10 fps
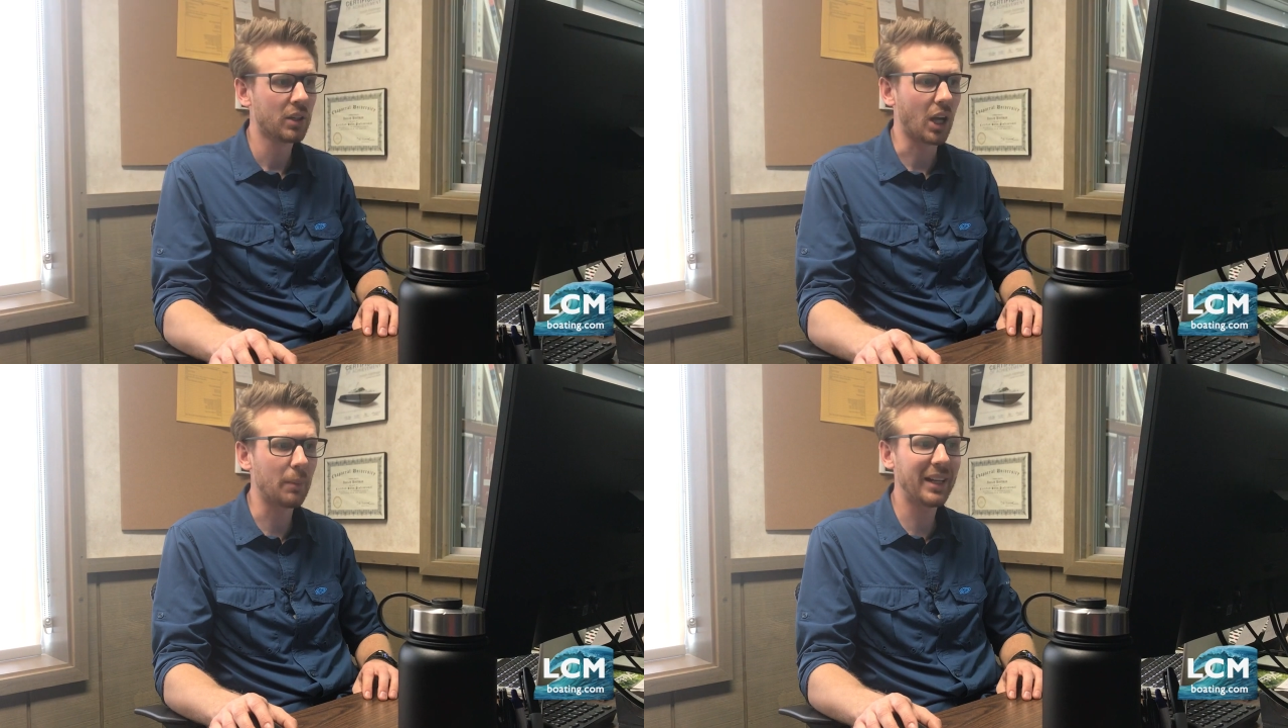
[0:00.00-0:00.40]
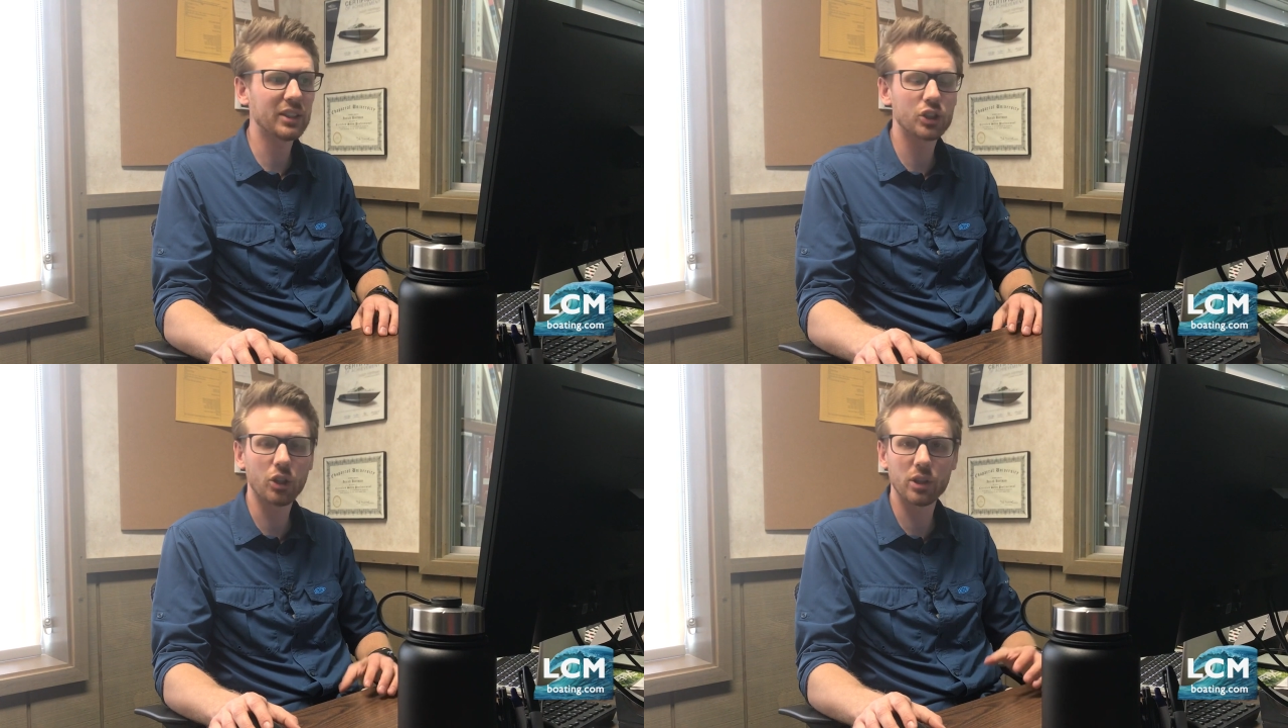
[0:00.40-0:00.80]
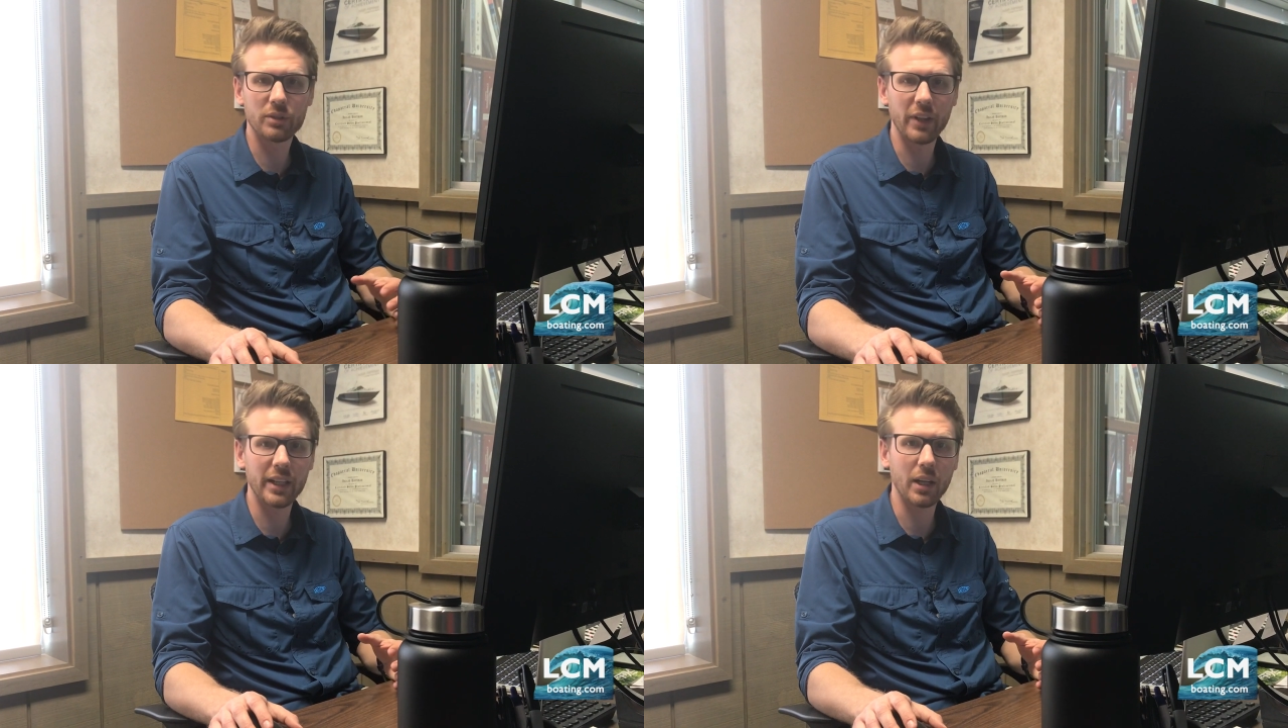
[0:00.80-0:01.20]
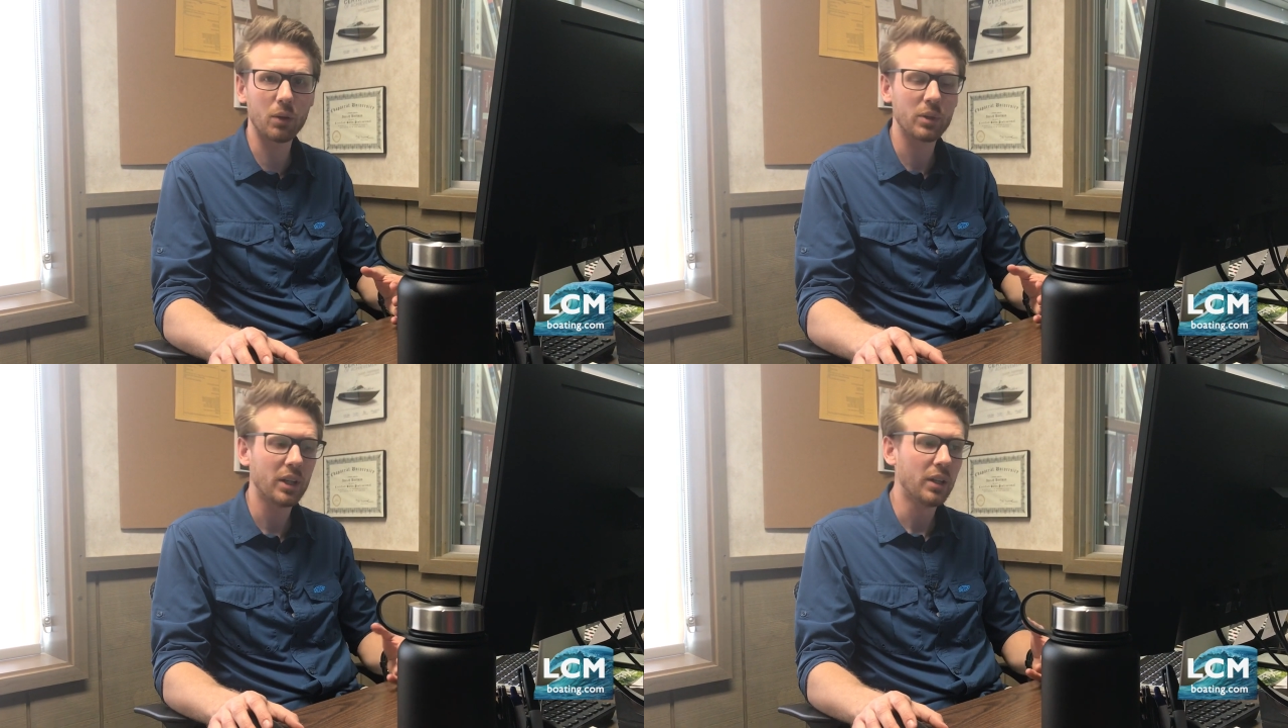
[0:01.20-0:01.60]
Comment and share this
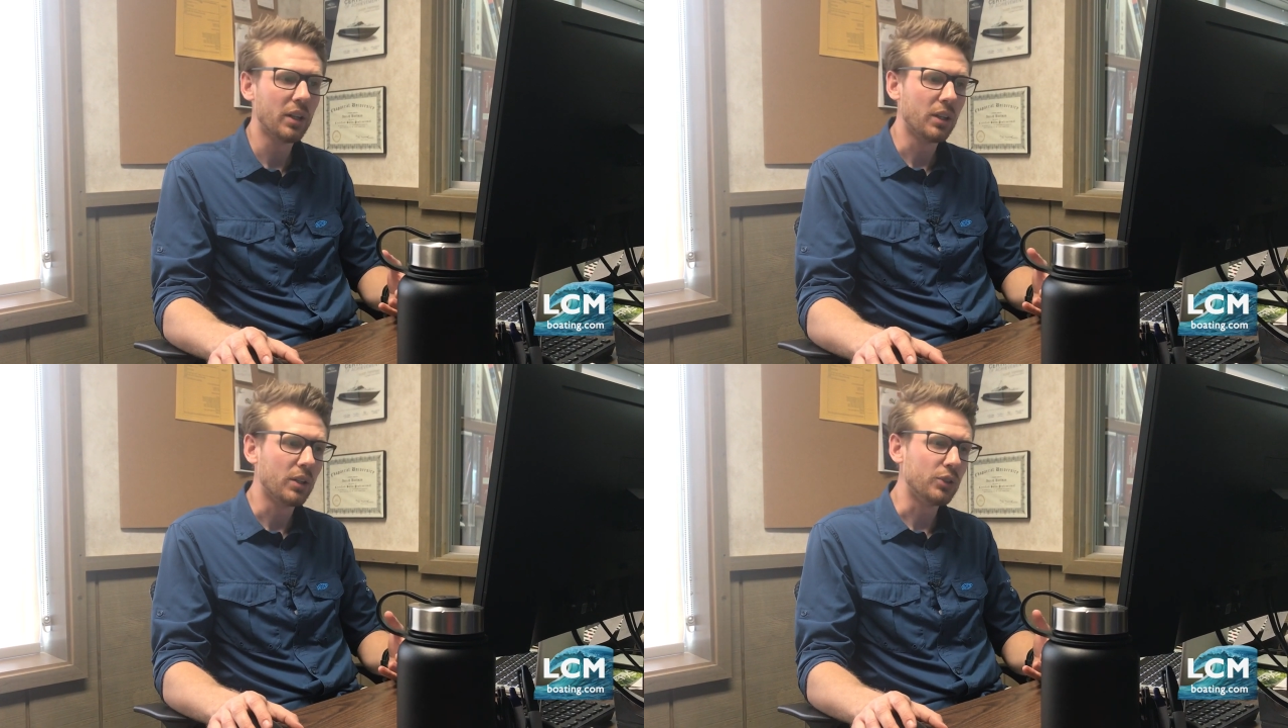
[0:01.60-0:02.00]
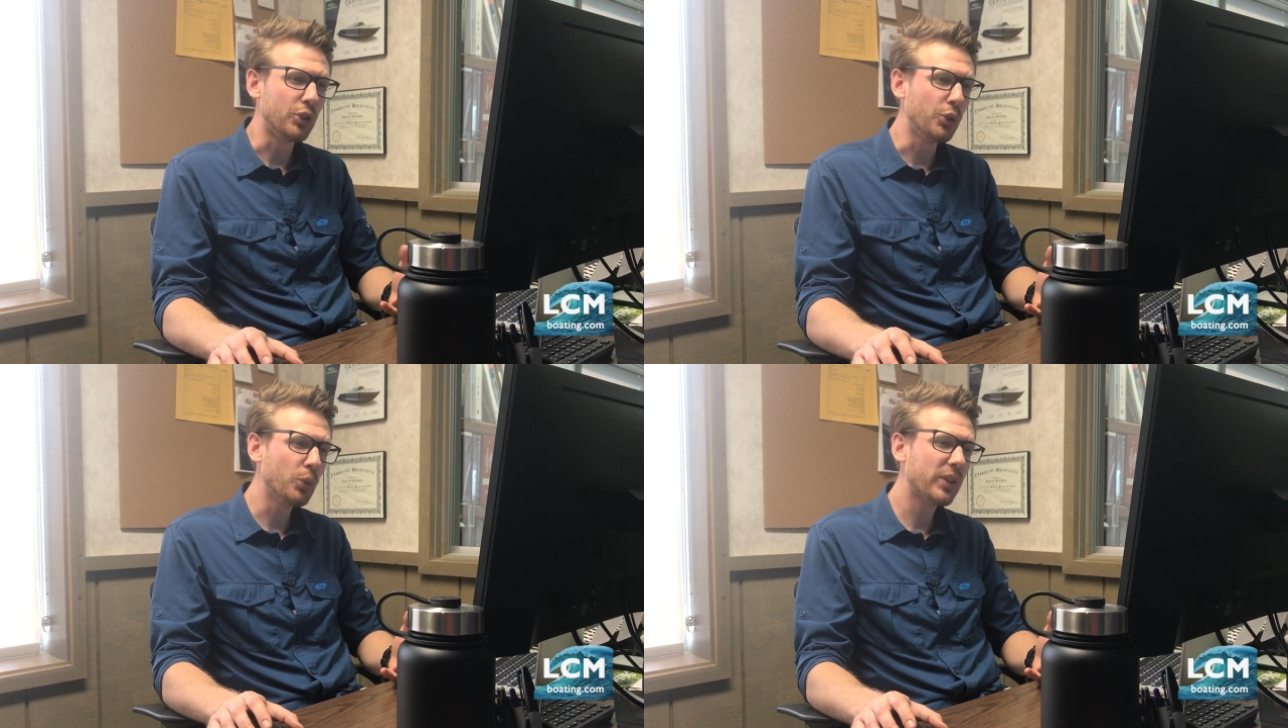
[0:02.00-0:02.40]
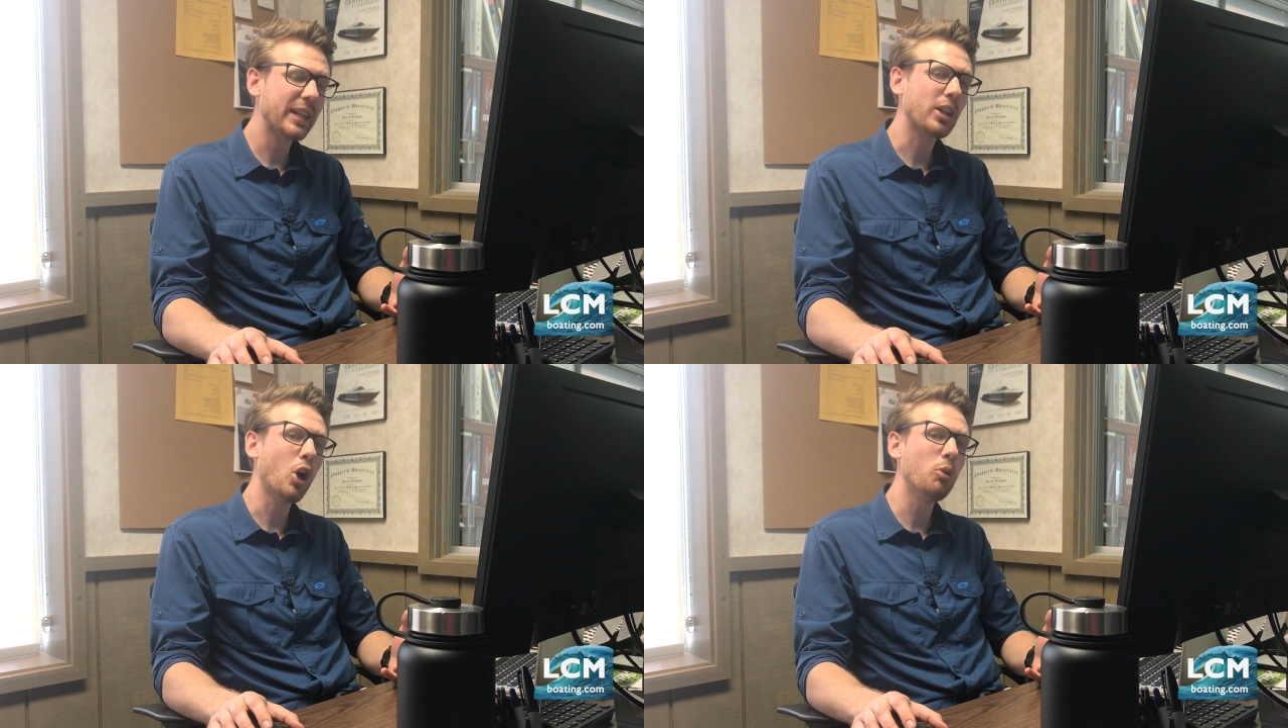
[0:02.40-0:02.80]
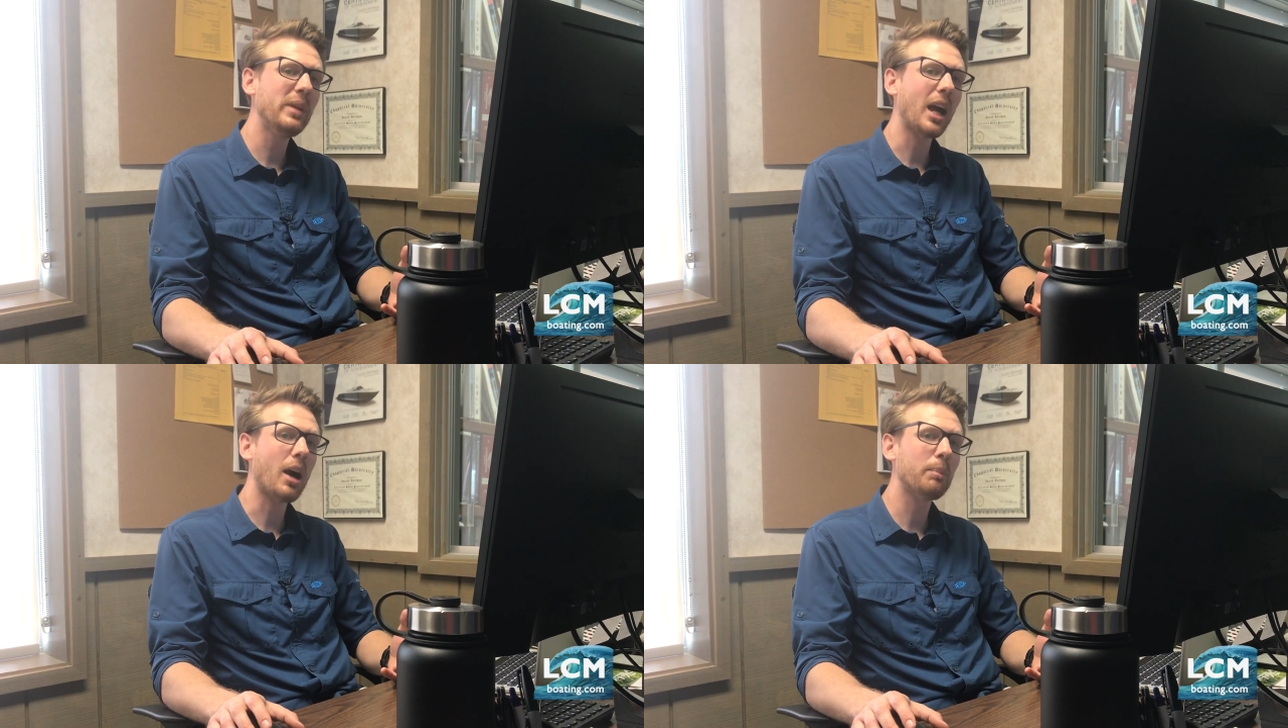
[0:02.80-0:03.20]
video. Do you think the
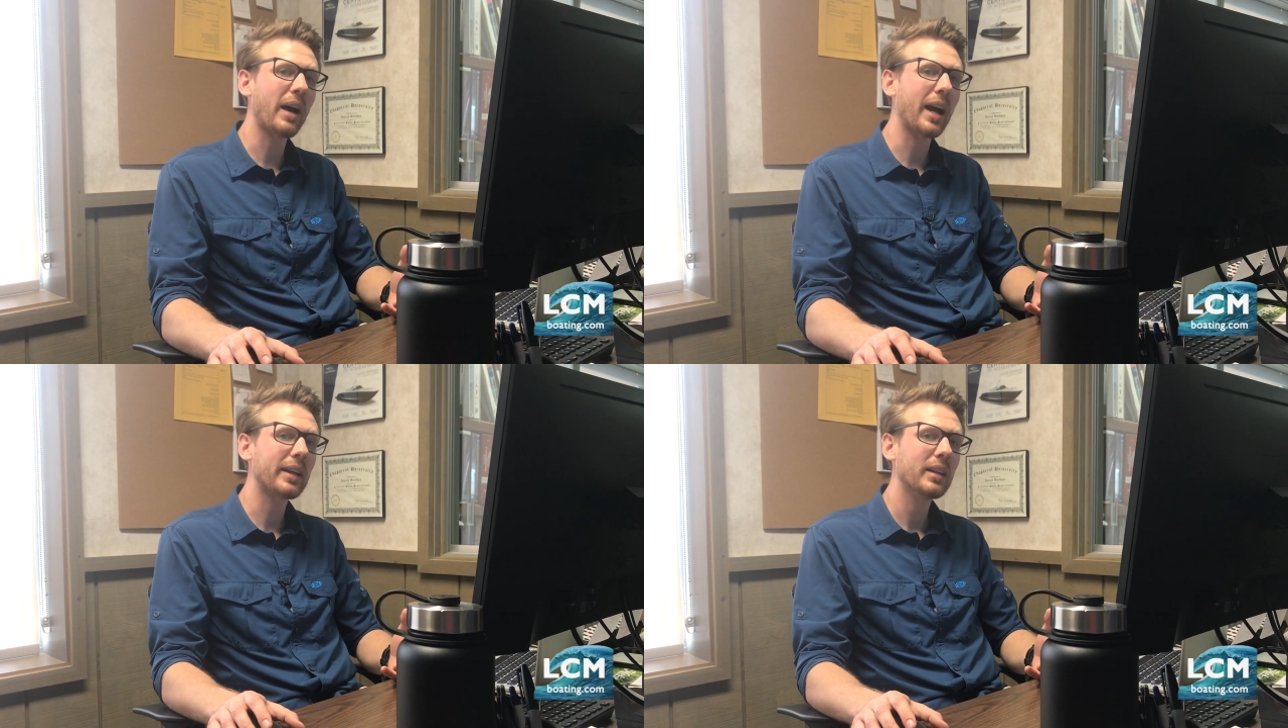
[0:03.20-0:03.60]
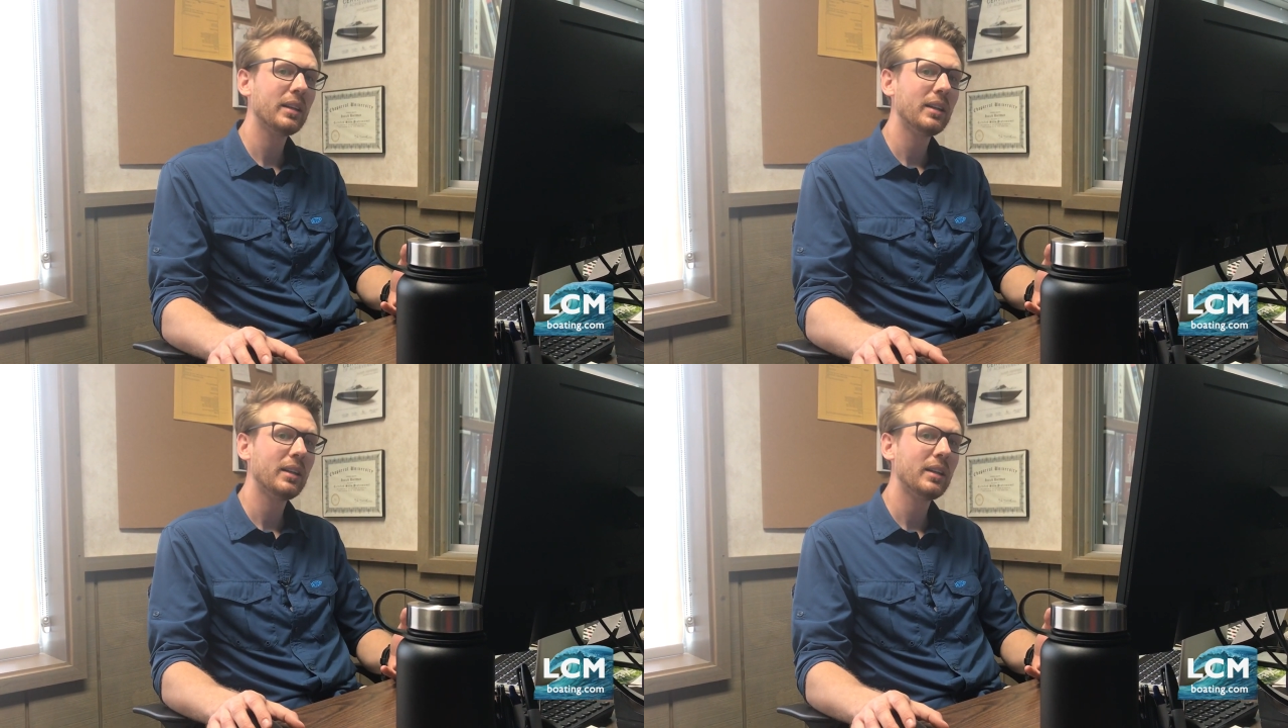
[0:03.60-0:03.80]
Hobie Outback